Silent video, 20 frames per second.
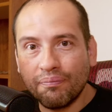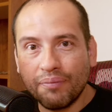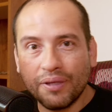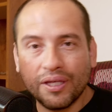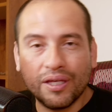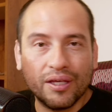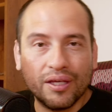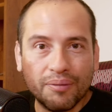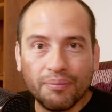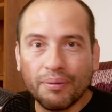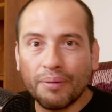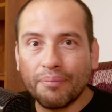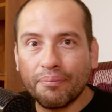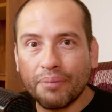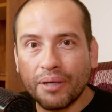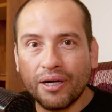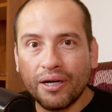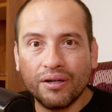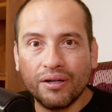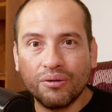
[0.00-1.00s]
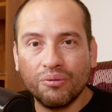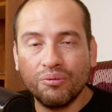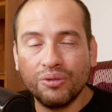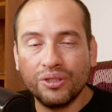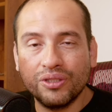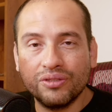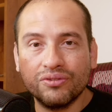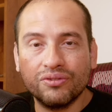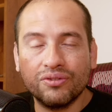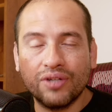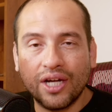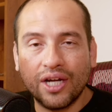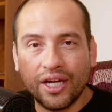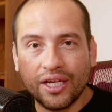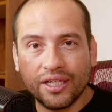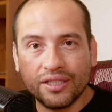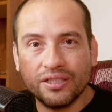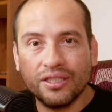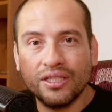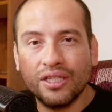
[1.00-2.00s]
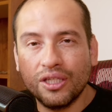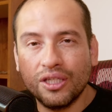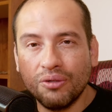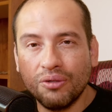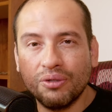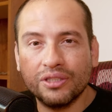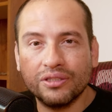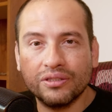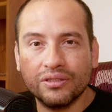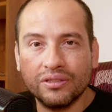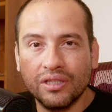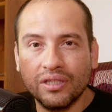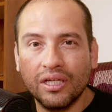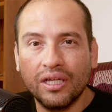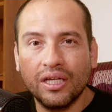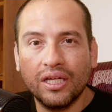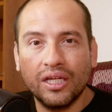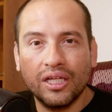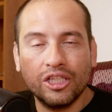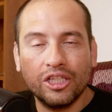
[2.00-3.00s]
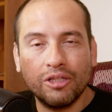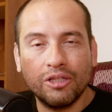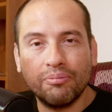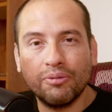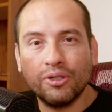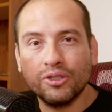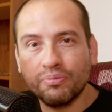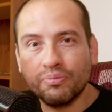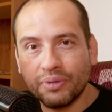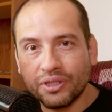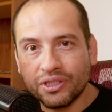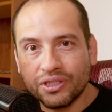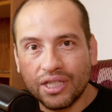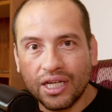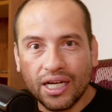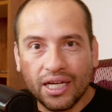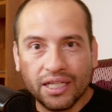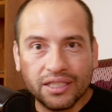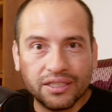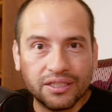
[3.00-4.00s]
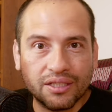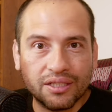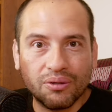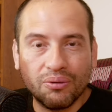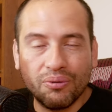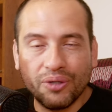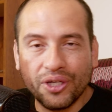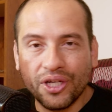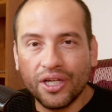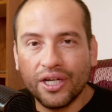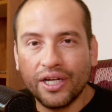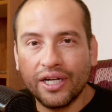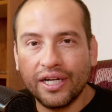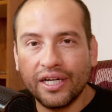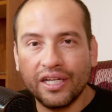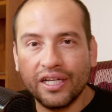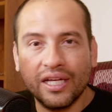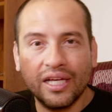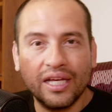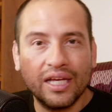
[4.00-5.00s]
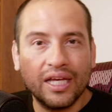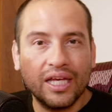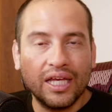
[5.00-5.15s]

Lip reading: picking him apart with strikes. He was the most precise, the quicker.